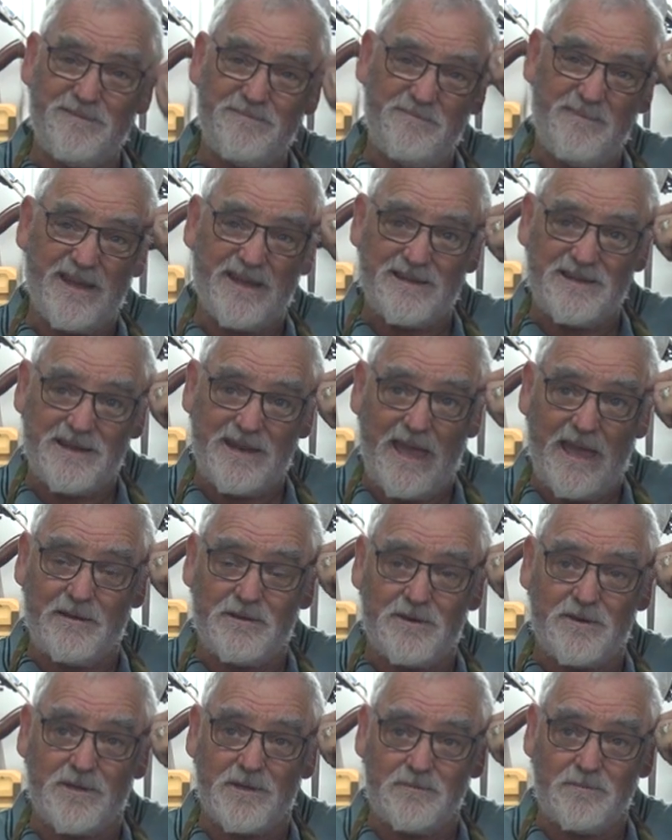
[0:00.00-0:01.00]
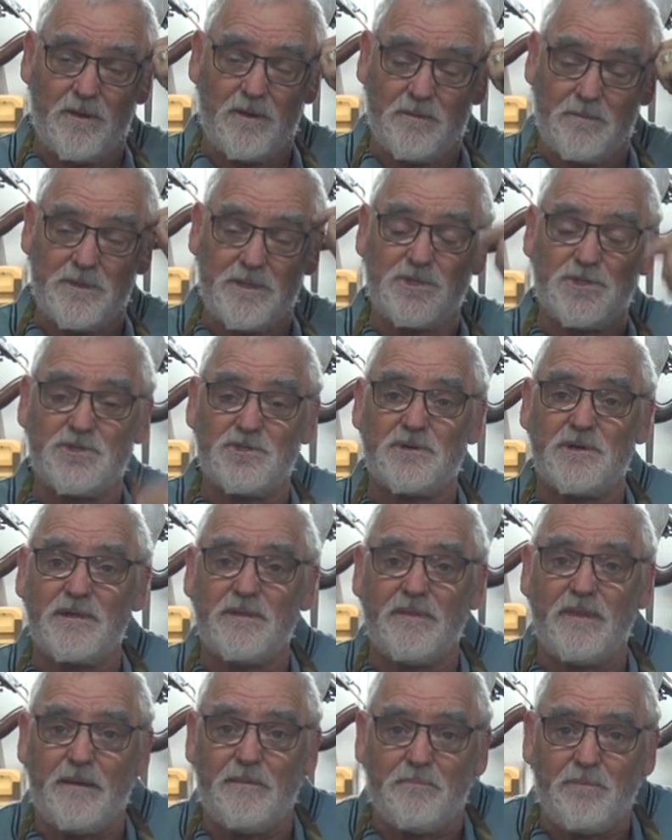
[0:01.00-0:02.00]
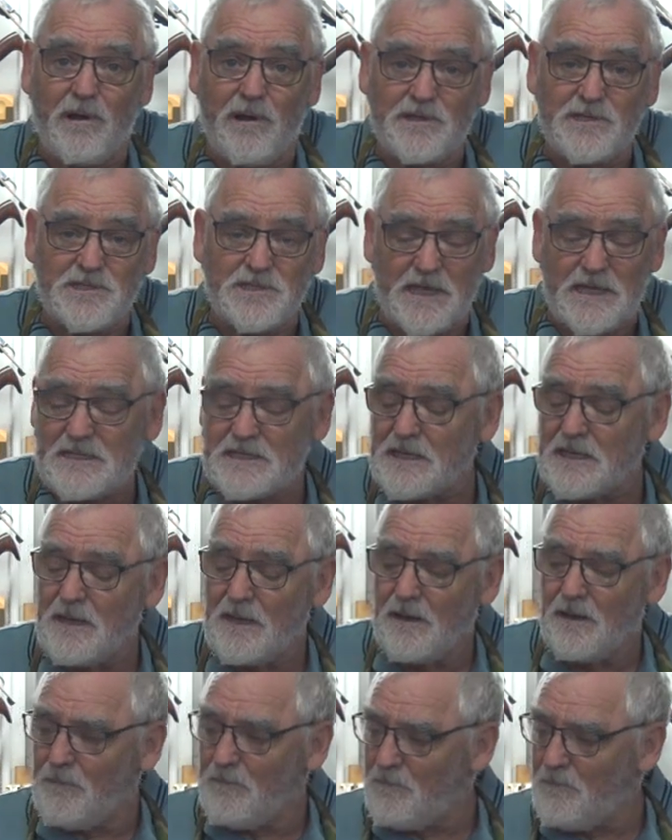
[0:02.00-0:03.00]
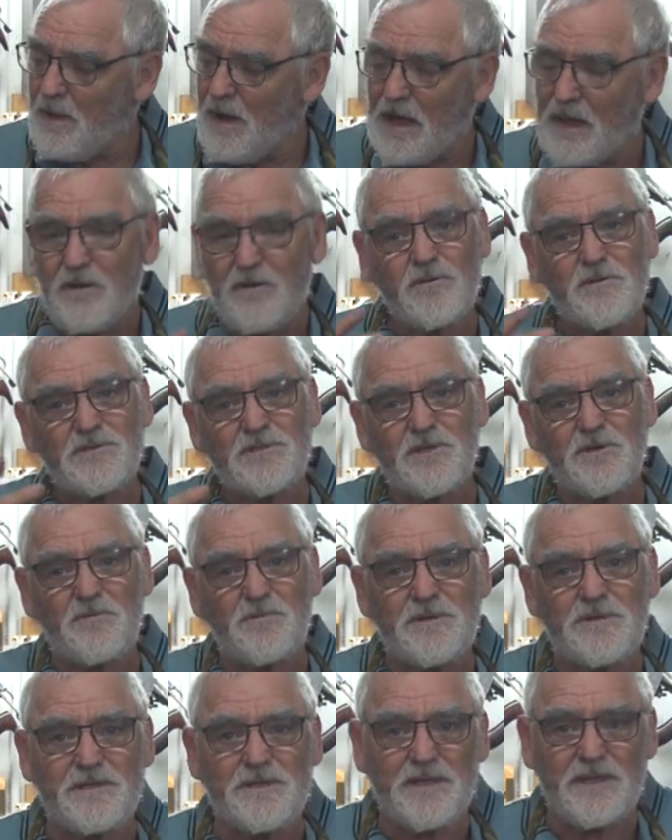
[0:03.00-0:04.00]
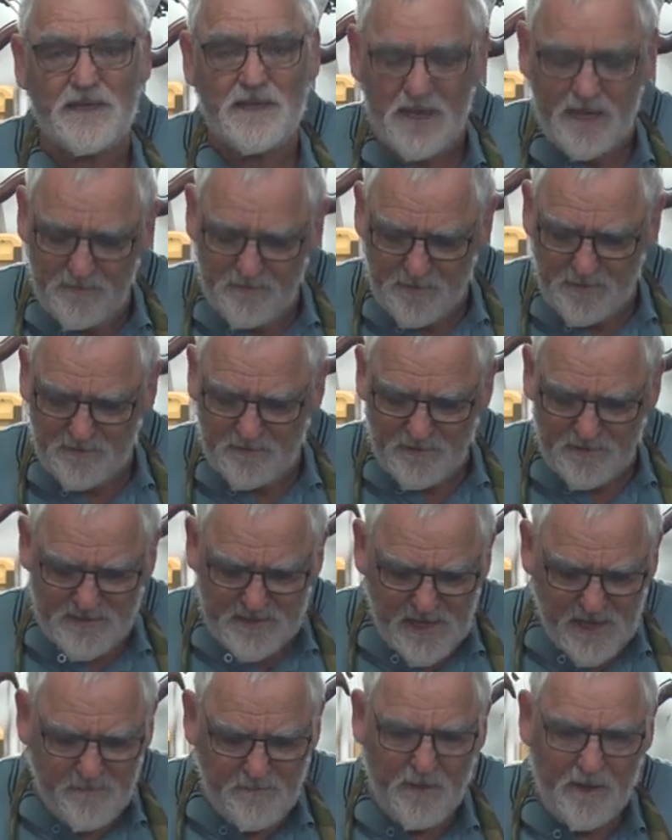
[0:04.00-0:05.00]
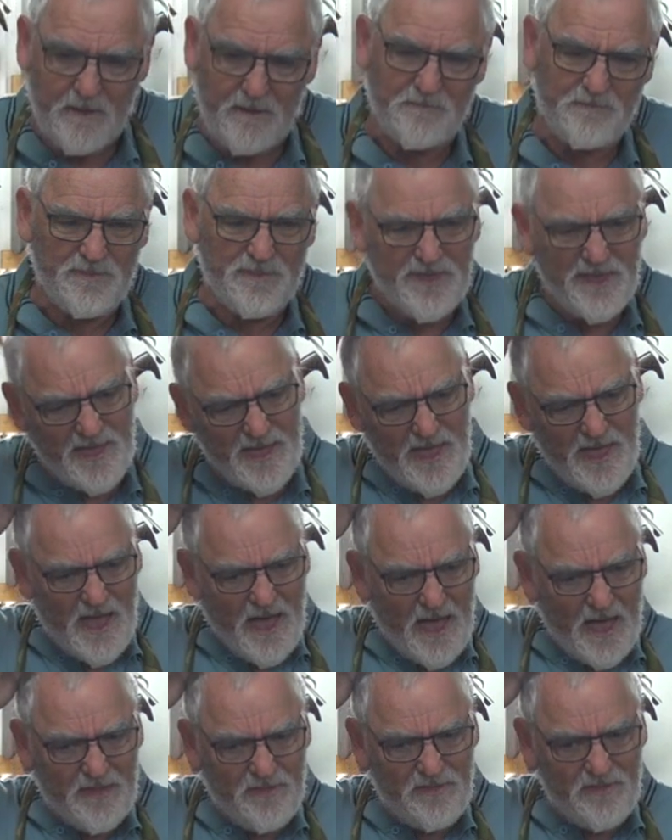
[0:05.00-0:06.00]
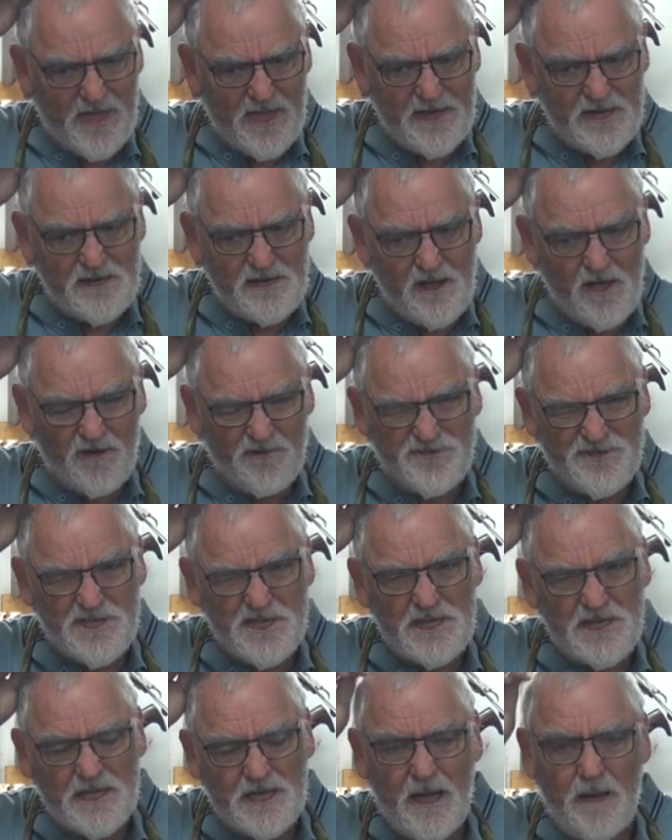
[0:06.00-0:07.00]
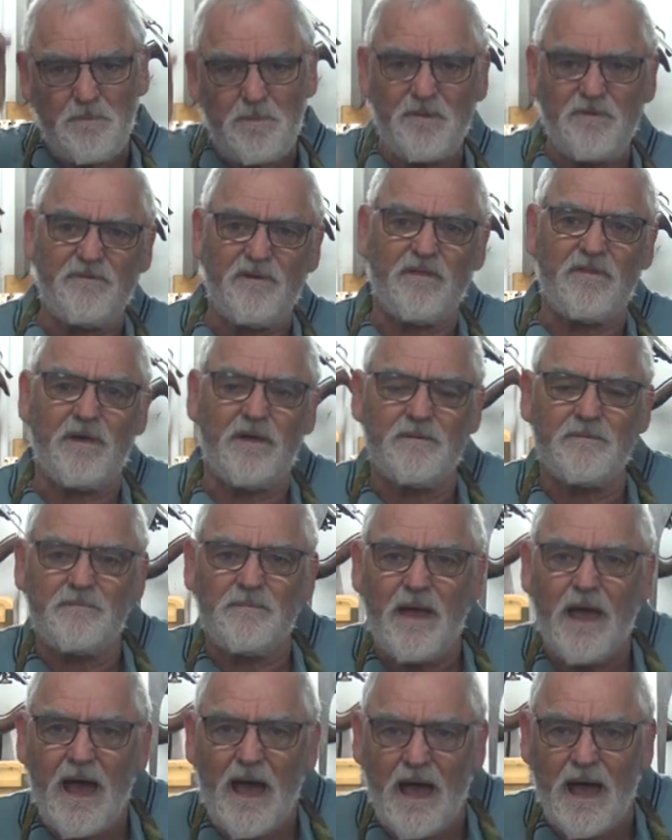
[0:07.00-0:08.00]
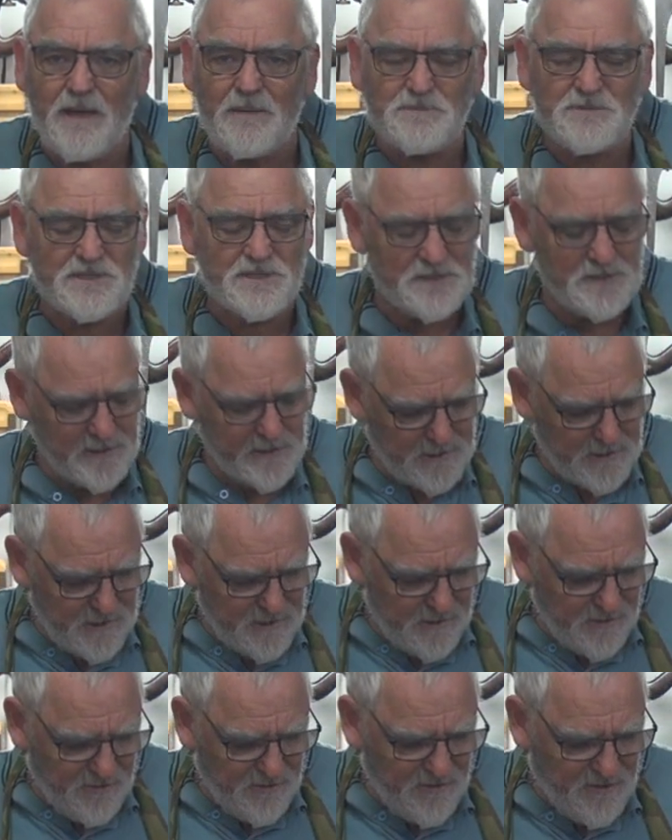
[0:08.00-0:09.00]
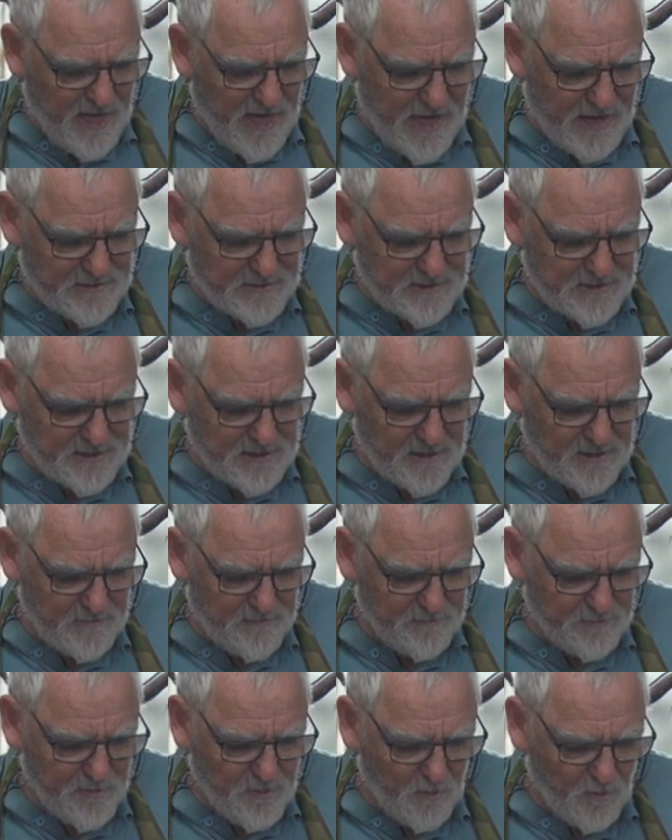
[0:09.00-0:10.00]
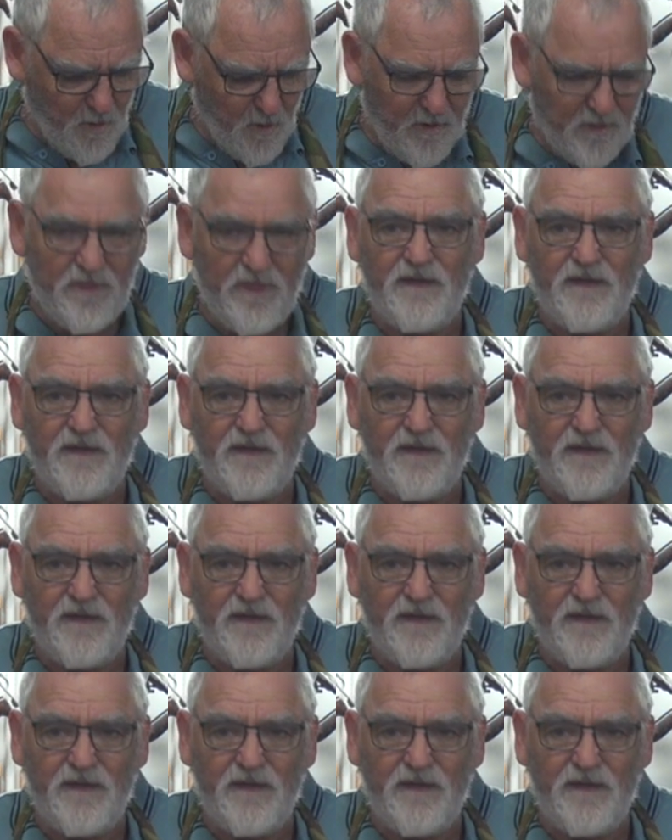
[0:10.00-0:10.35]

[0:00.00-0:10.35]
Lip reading: in metal now, and I'm enjoying that process, but I also wanted to keep it with timber. And then I've seen a couple of other harps that what